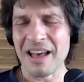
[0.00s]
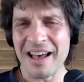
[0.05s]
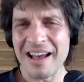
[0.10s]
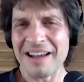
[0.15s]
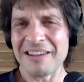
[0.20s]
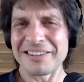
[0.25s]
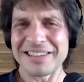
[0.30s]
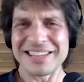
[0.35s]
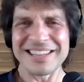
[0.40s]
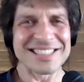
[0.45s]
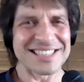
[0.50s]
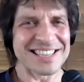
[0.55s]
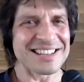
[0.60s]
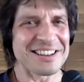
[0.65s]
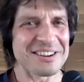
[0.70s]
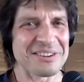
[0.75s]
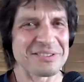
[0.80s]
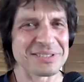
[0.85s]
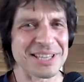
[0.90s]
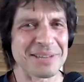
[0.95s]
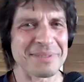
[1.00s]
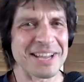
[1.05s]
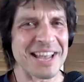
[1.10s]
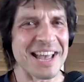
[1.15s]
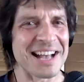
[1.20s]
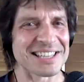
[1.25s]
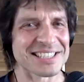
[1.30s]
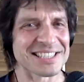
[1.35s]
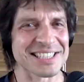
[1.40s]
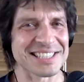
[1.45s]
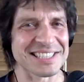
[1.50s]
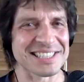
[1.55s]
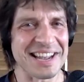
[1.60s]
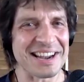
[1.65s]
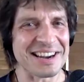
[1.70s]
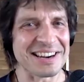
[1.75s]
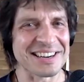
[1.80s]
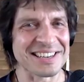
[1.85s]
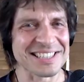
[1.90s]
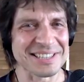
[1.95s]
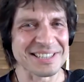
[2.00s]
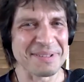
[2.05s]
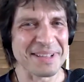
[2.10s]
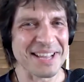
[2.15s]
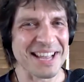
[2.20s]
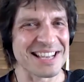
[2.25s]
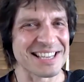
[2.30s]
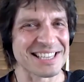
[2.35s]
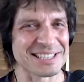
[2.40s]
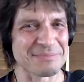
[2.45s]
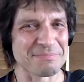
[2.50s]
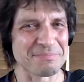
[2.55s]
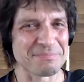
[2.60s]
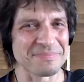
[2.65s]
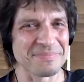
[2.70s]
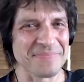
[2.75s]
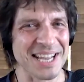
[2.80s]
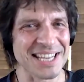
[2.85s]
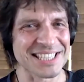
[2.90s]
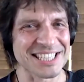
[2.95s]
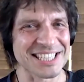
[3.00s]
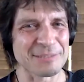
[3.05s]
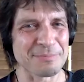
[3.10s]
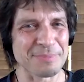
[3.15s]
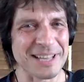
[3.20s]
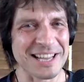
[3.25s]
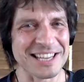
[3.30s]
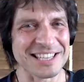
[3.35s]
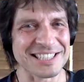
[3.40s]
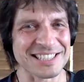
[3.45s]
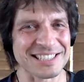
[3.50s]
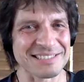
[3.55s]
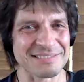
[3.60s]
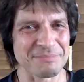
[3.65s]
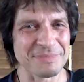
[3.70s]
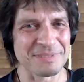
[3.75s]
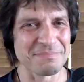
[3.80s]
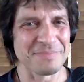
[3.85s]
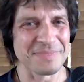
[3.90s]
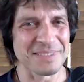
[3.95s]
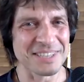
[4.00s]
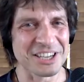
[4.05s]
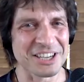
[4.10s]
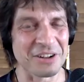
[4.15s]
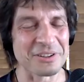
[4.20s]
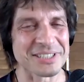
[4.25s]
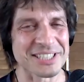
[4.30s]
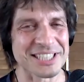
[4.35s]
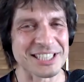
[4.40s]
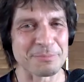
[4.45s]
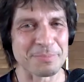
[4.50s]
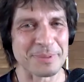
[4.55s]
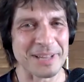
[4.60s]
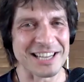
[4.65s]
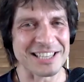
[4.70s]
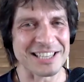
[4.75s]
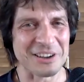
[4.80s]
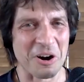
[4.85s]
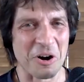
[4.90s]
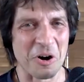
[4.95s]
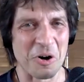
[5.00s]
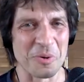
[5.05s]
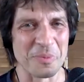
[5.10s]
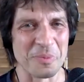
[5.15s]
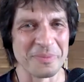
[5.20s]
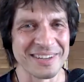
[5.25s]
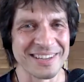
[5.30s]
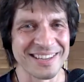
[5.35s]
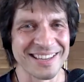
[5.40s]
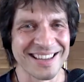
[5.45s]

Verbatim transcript: it's, you know, something else is there. Something else makes this place, calls this place home.